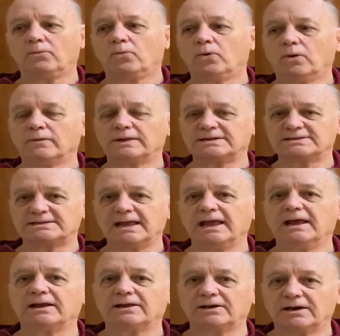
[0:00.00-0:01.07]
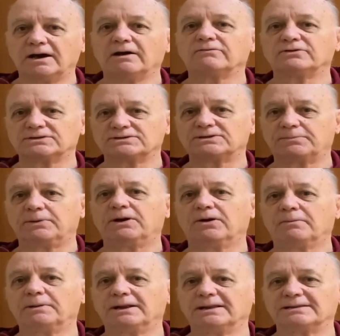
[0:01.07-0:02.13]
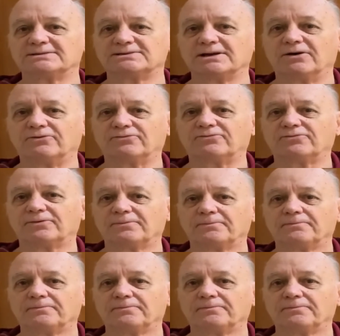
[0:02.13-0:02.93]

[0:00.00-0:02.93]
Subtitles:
where the sand covers the pyramid itself.